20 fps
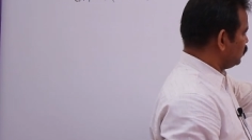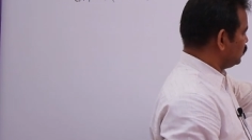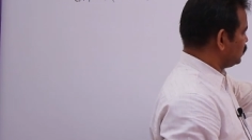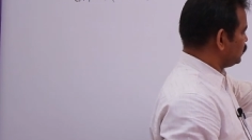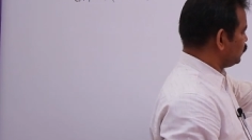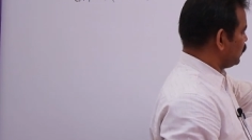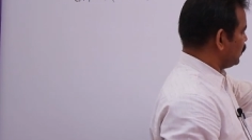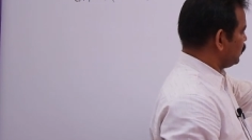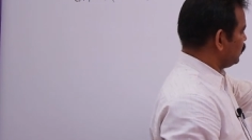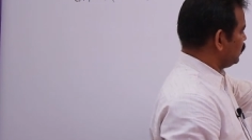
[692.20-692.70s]

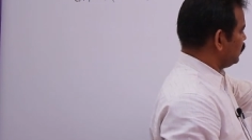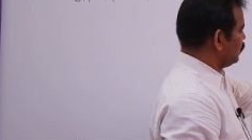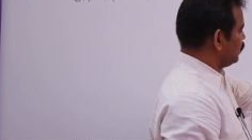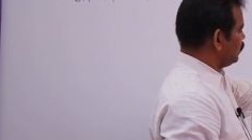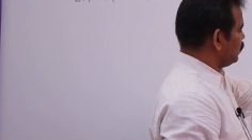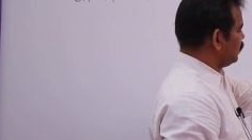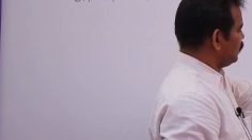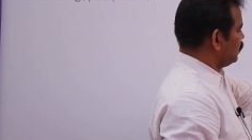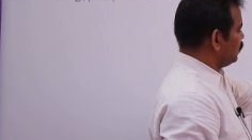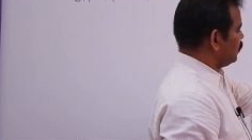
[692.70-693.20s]
this one
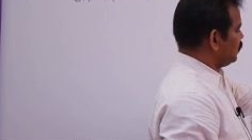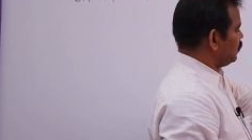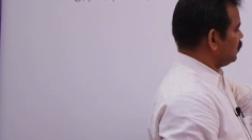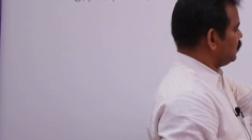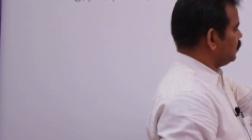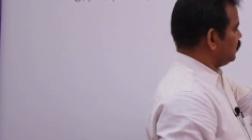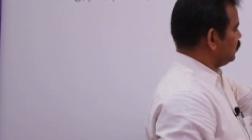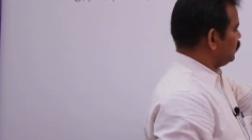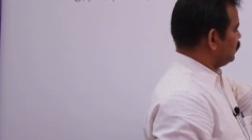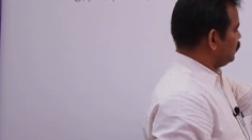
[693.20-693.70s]

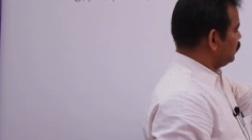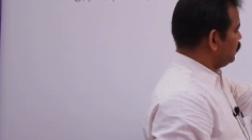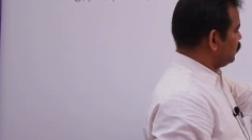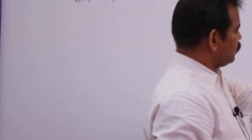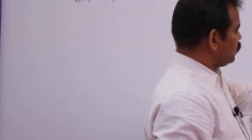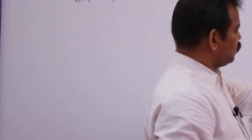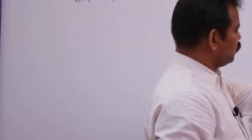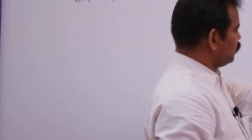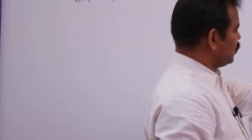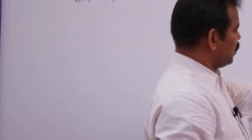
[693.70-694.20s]

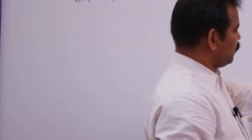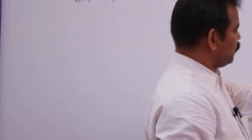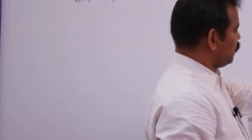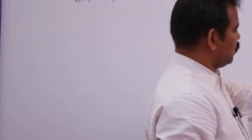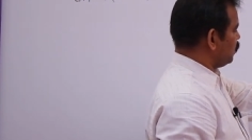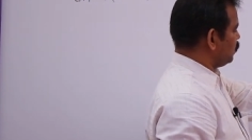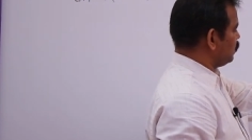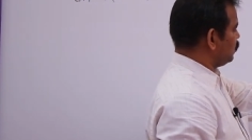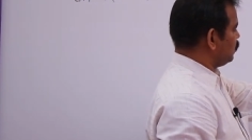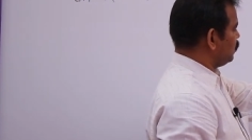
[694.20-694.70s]
into the
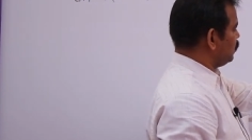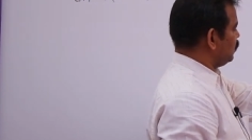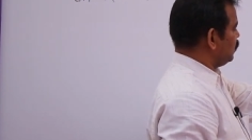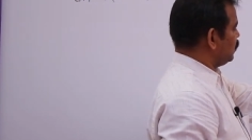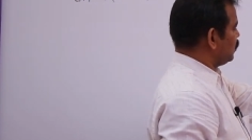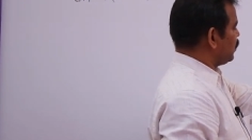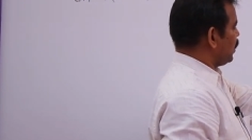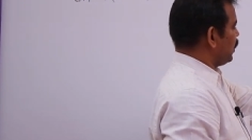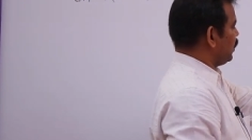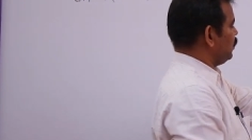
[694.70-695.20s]
board
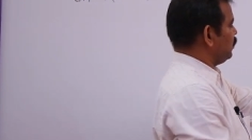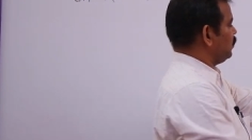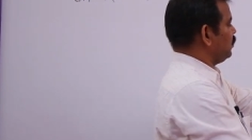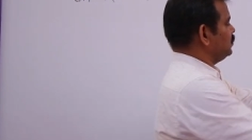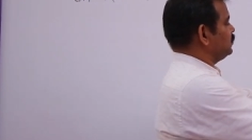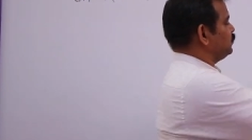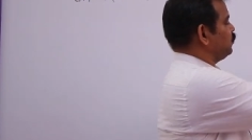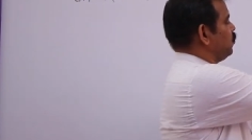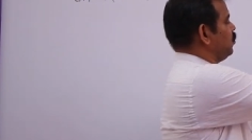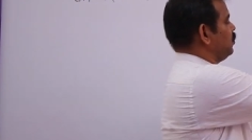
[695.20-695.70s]
current
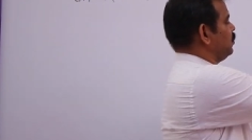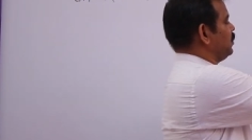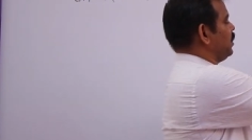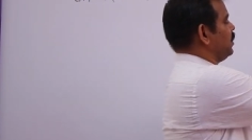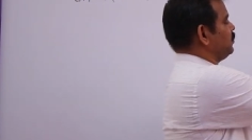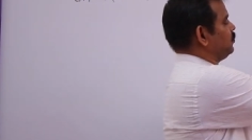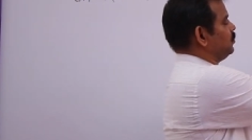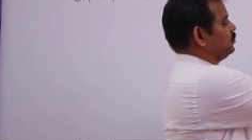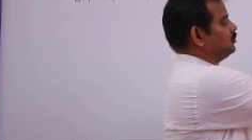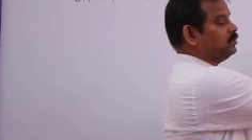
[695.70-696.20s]
is flowing
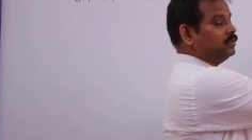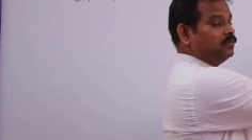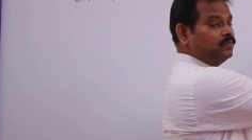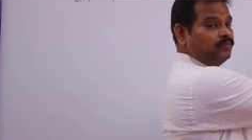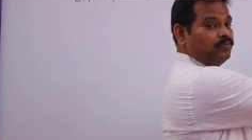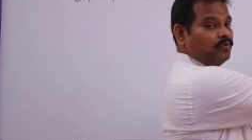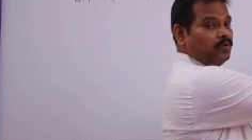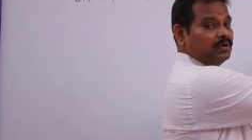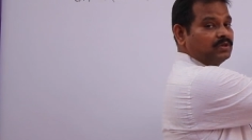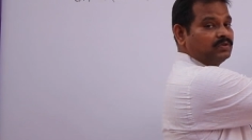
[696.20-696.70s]
like this
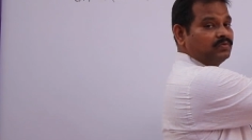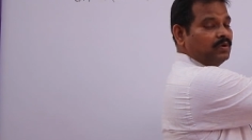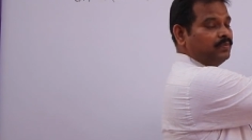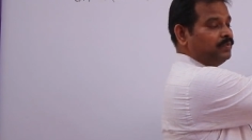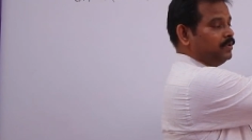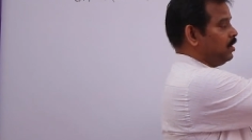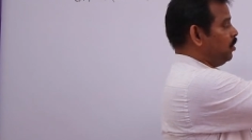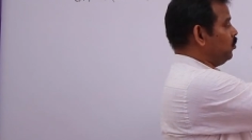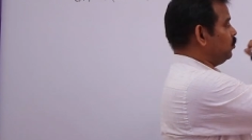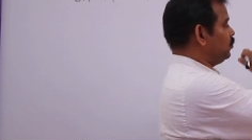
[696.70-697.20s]
force will
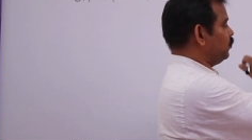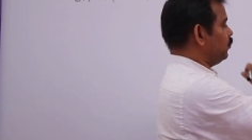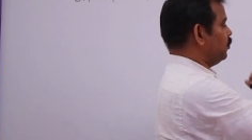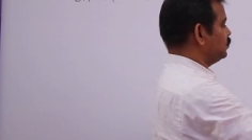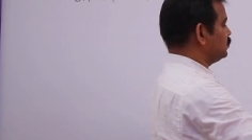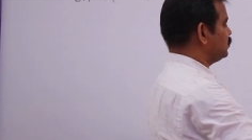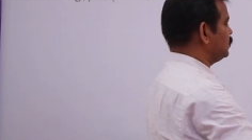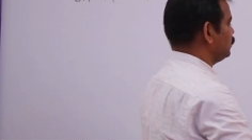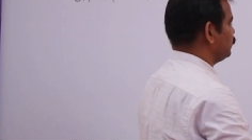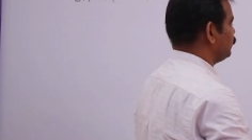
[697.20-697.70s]
be
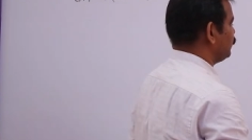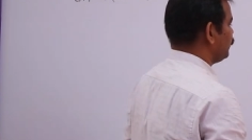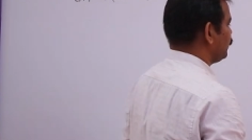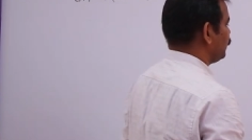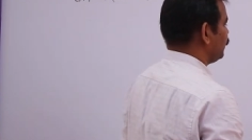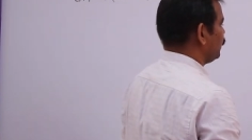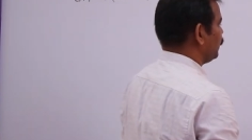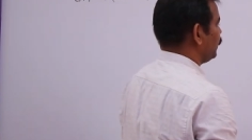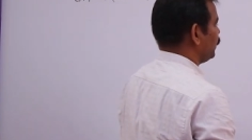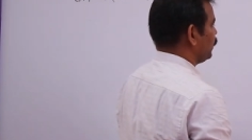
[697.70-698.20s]
outwards
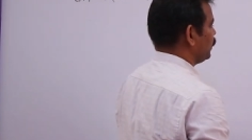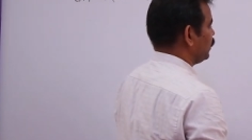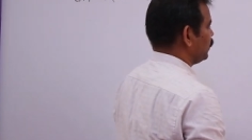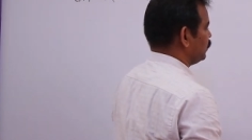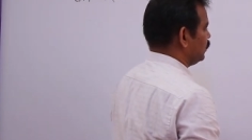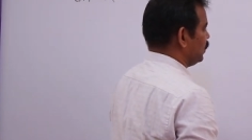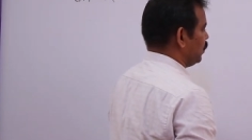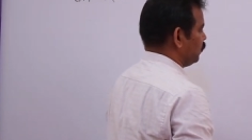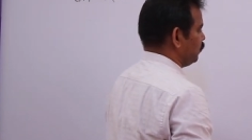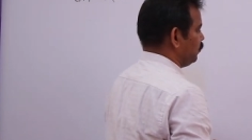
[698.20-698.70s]

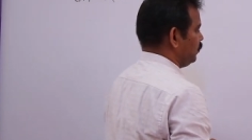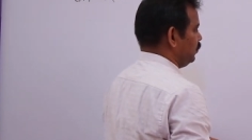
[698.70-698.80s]
now